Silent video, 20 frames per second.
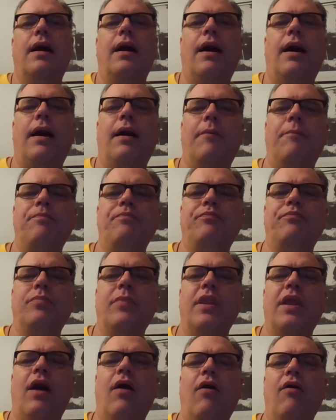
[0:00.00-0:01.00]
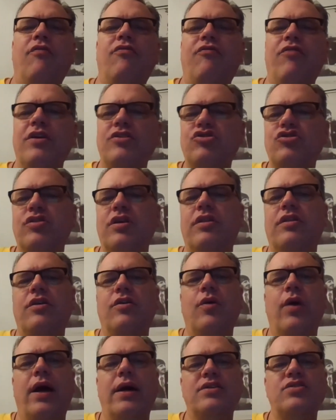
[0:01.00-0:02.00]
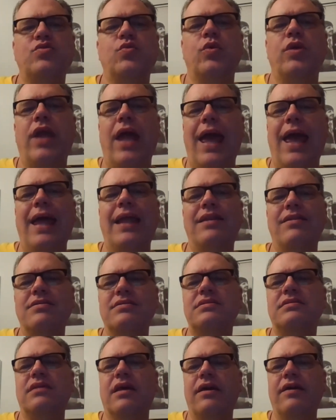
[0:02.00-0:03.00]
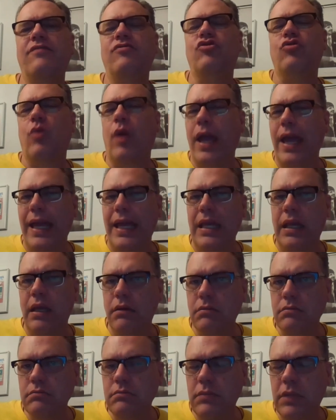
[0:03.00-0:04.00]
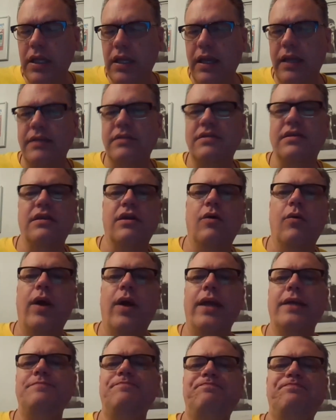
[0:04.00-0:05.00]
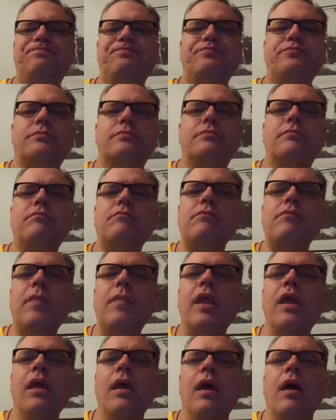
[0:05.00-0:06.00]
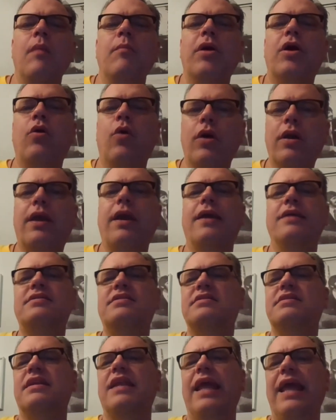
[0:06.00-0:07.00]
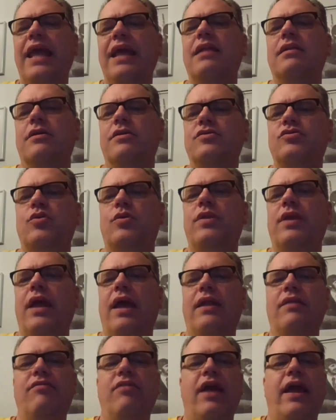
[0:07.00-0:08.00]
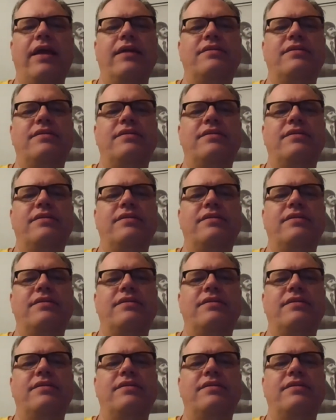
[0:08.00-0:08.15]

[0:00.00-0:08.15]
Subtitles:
Now, officially, the U.S. would end the slave trade in 1808. But court cases in England toward the end of the